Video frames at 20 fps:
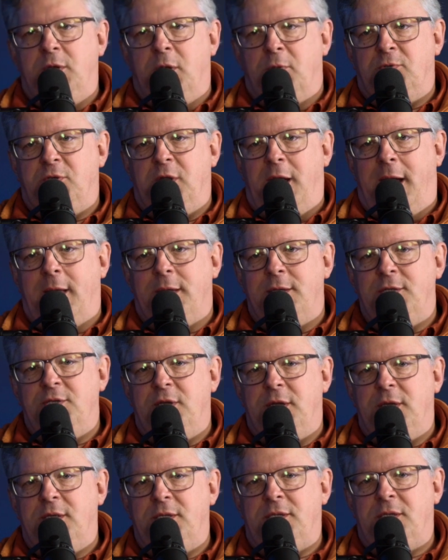
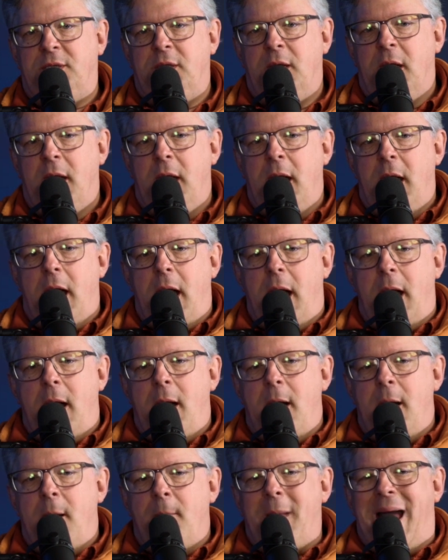challenges.
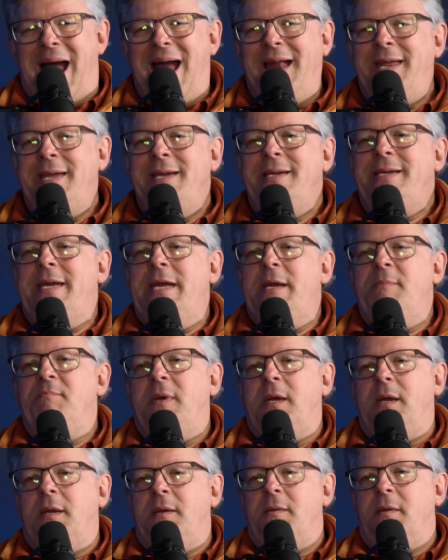How do you keep
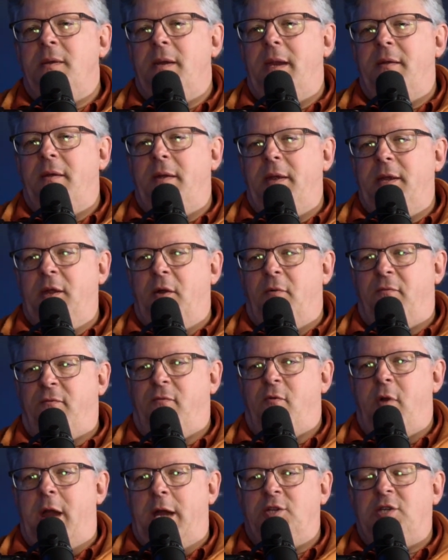it,
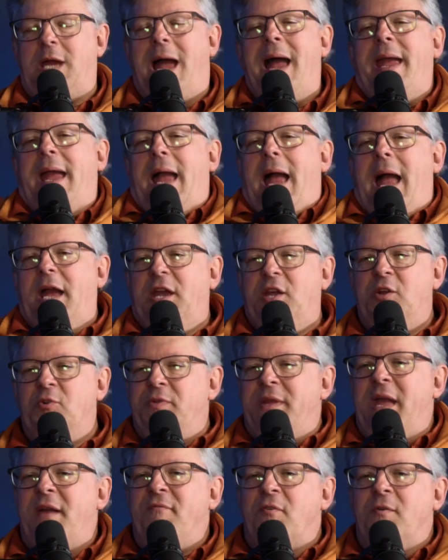fresh?
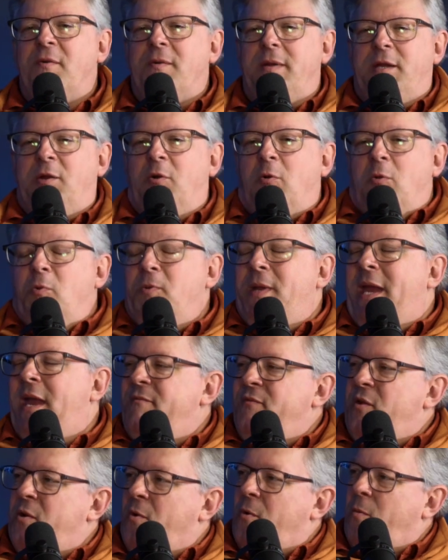You'll only
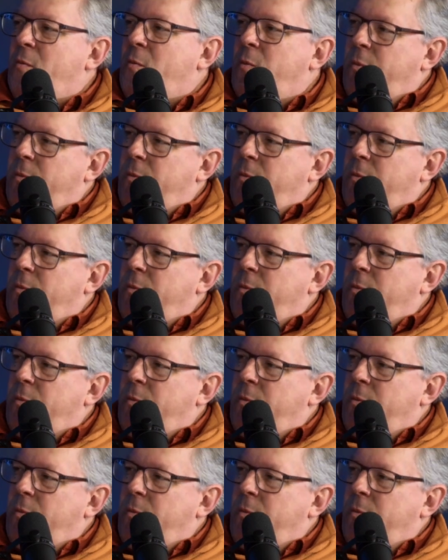have your